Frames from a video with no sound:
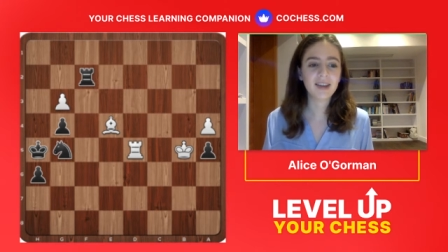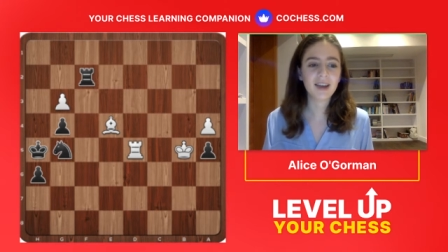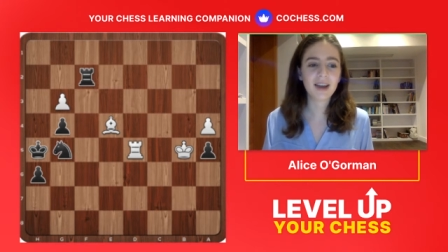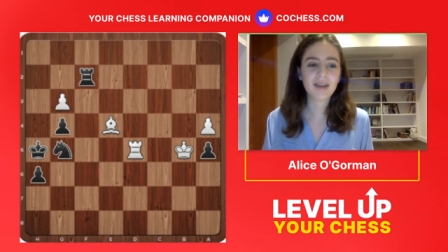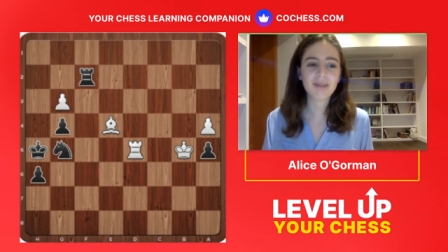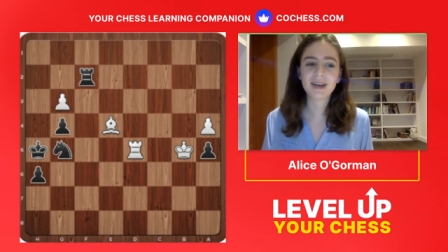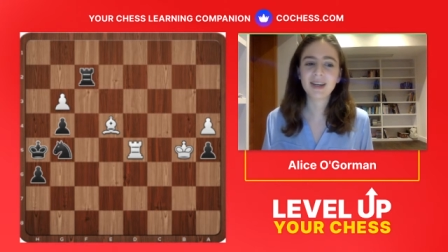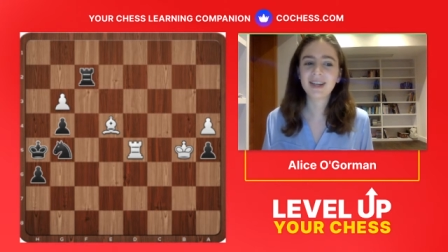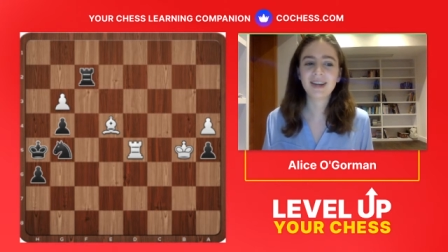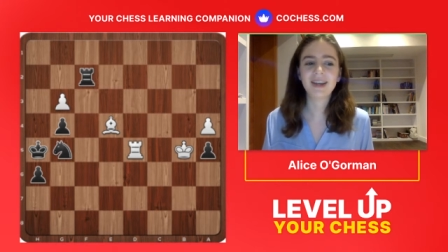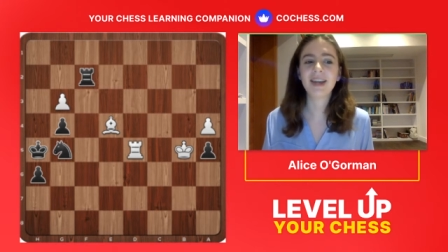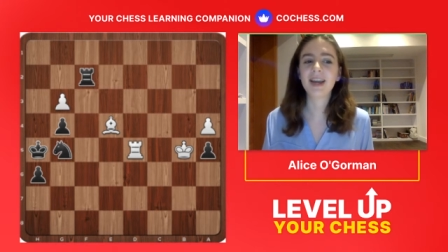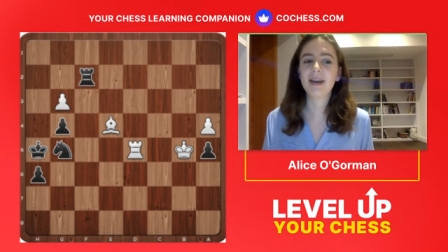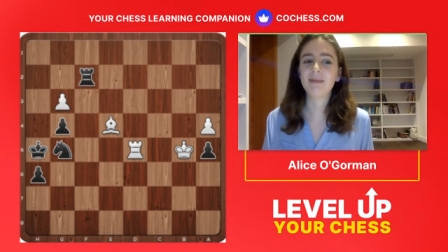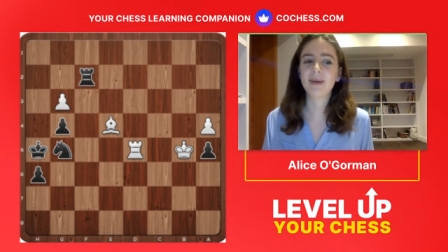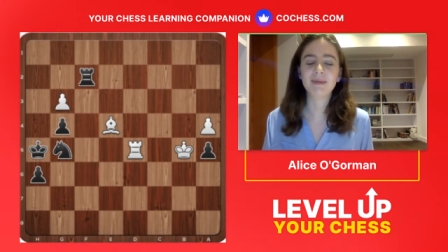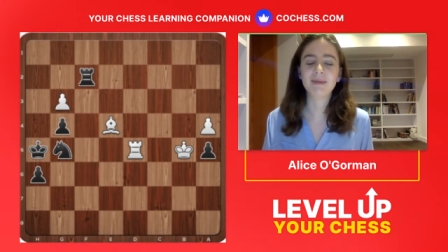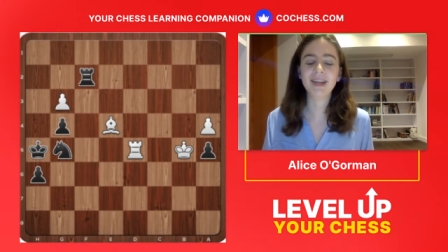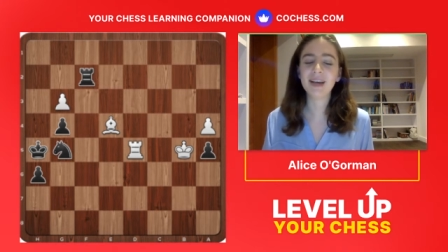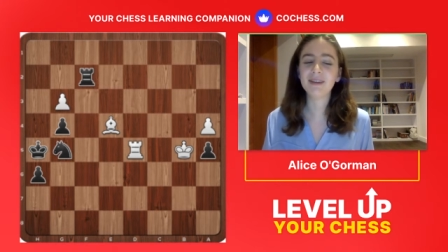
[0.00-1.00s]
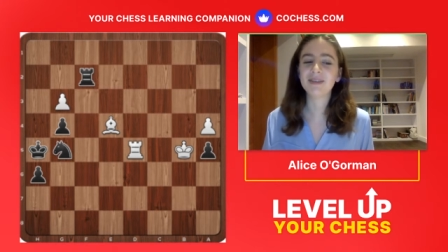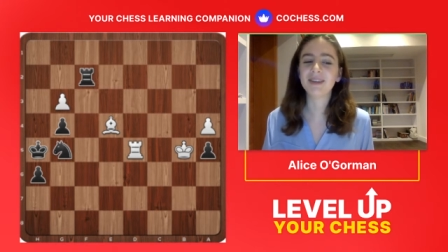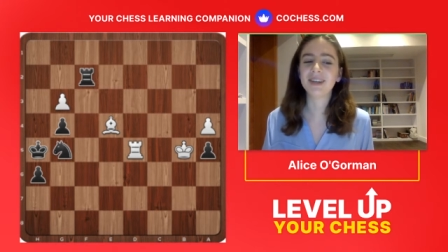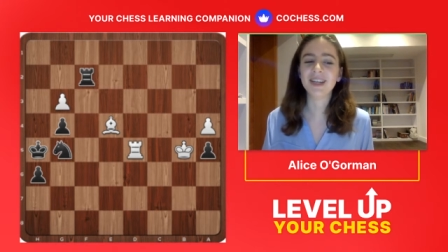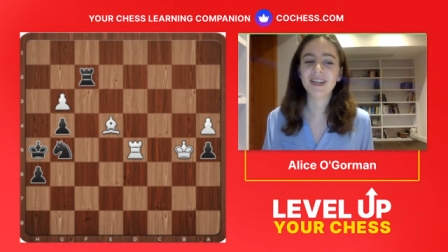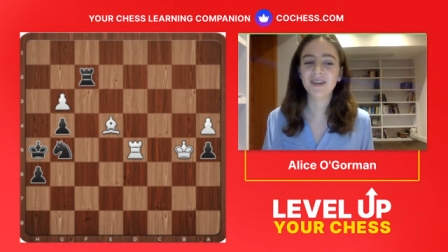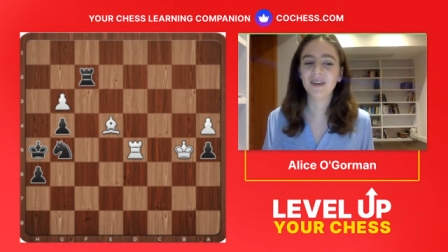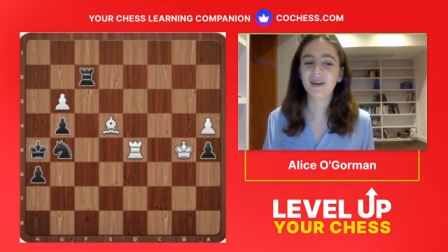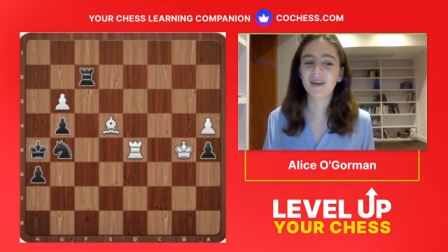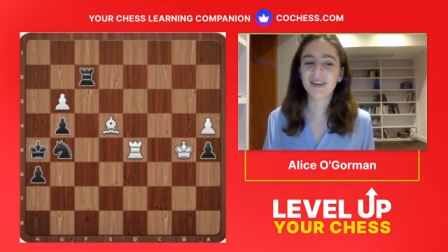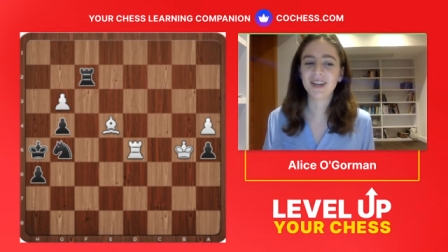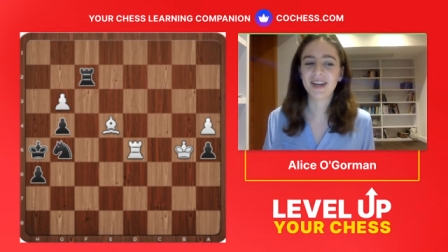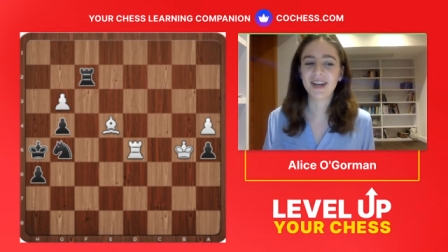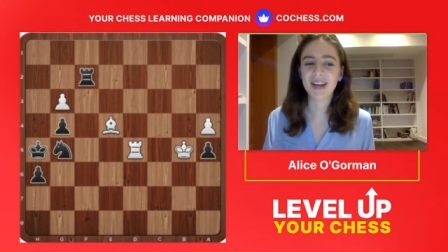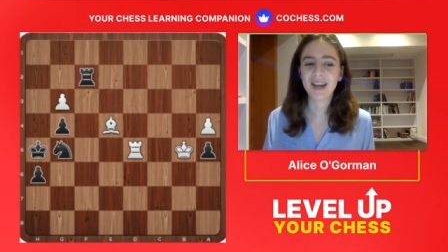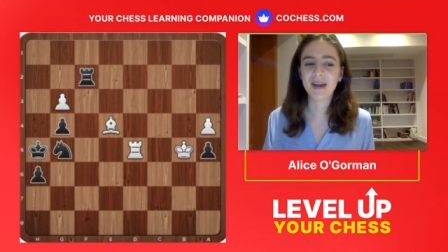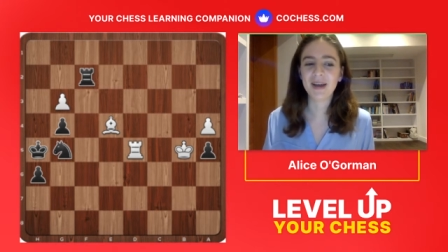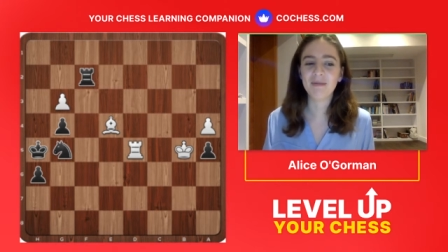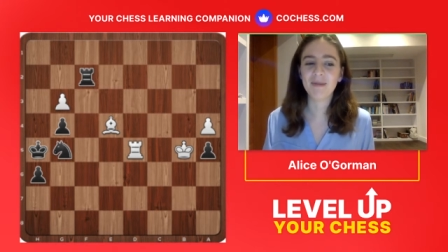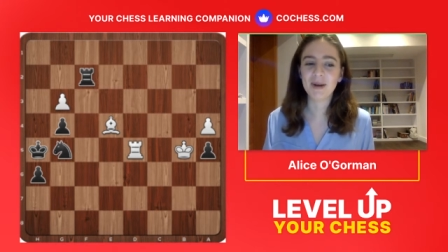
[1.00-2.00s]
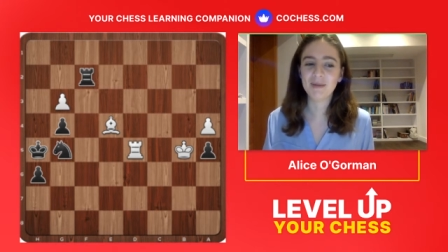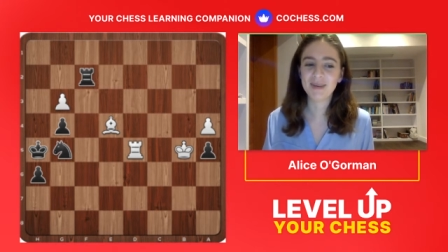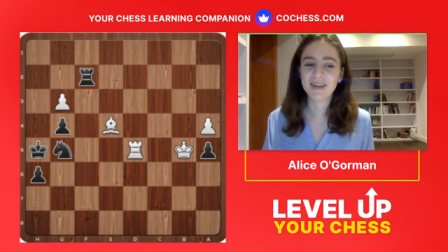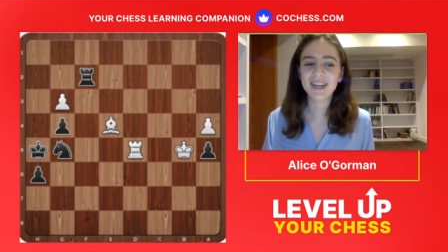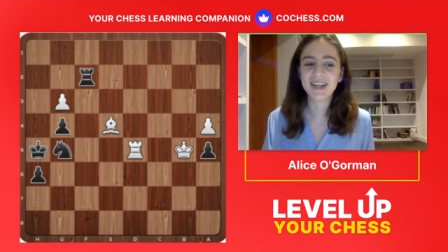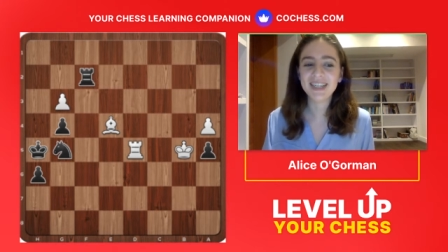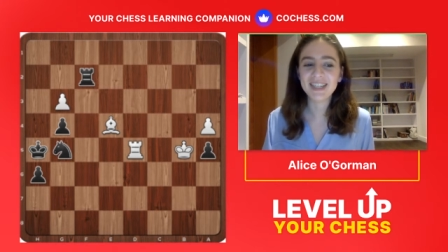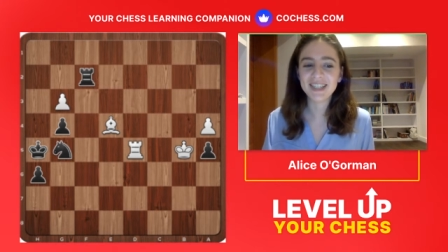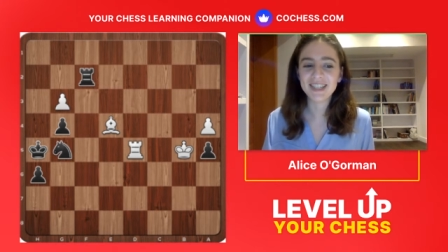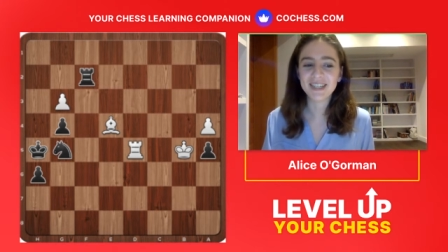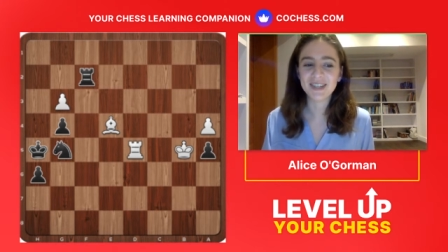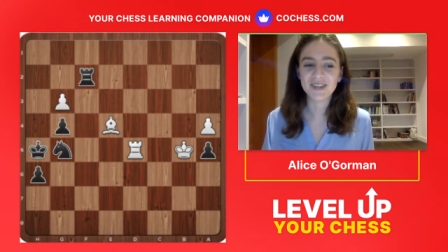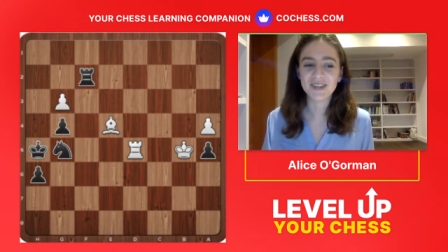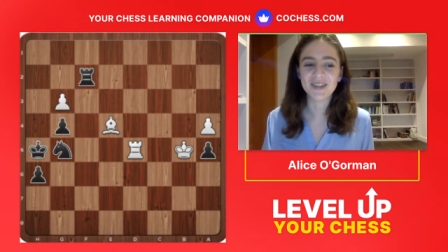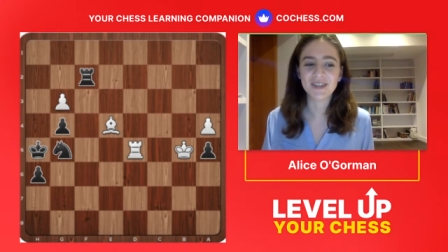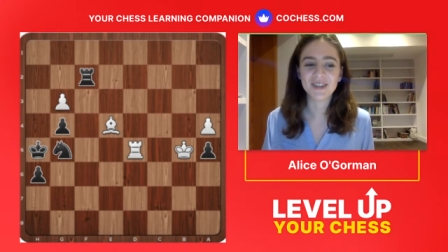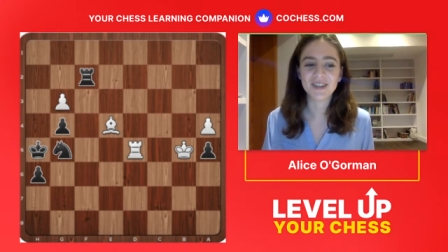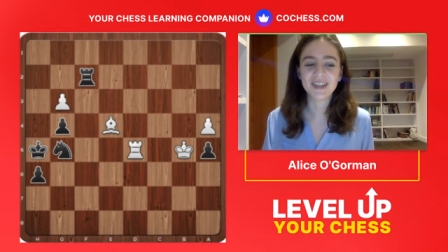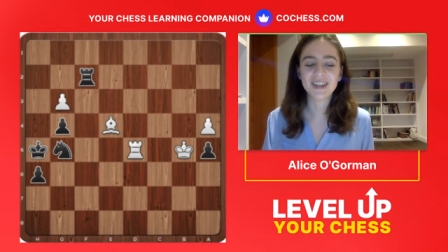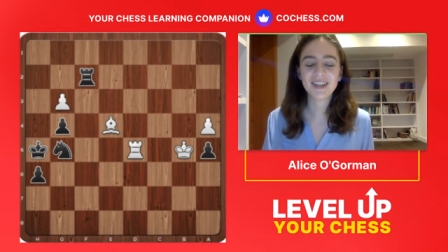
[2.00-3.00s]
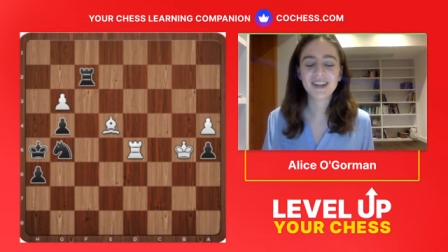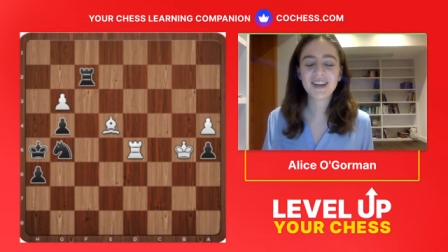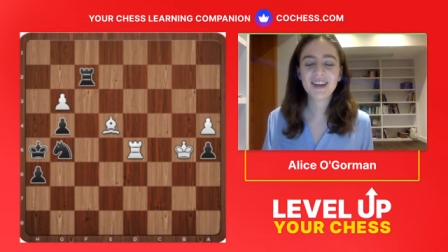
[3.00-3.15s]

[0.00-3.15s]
Am I an IM? I'm definitely not an IM. I'm a 1900.